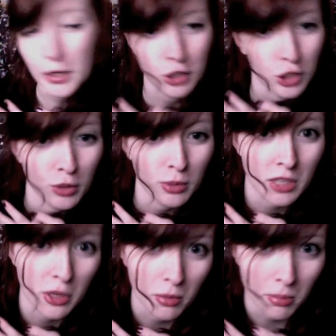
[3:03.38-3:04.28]
and she was
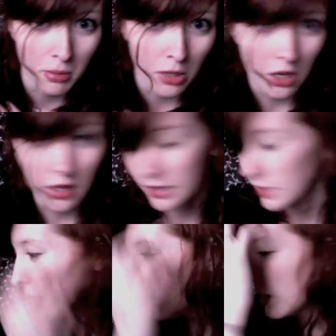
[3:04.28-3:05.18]
cute and blonde,
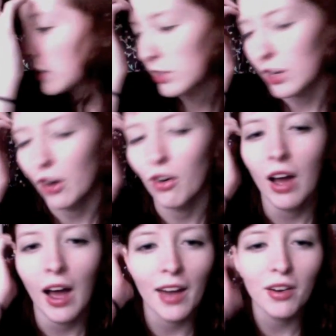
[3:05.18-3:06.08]
and so,
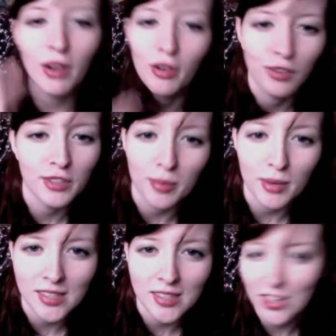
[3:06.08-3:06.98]
I don't know, for some
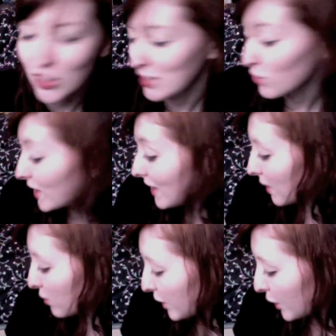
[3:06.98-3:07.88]
reason I just really
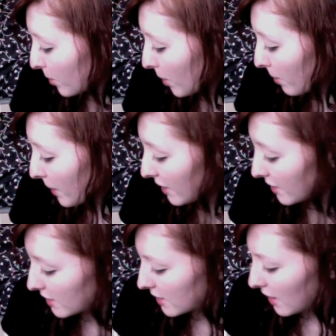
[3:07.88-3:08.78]
love Tinkerbell
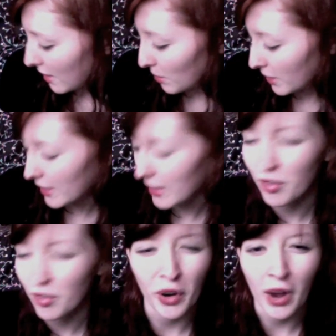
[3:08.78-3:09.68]
pins because I
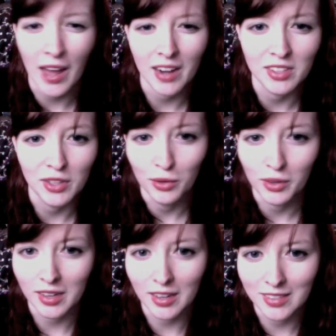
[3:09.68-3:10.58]
love her
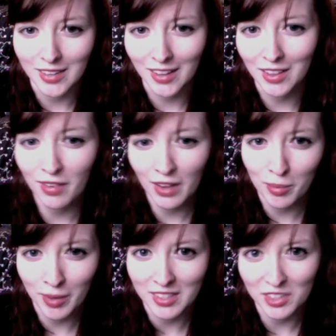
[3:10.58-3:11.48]
attitude and I love how
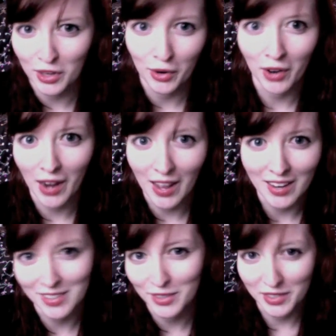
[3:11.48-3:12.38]
the pins show her
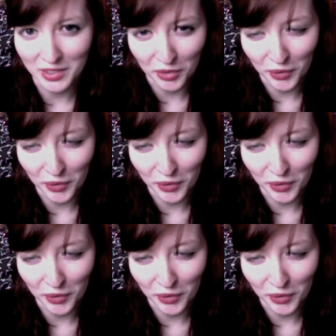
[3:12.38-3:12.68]
attitude in different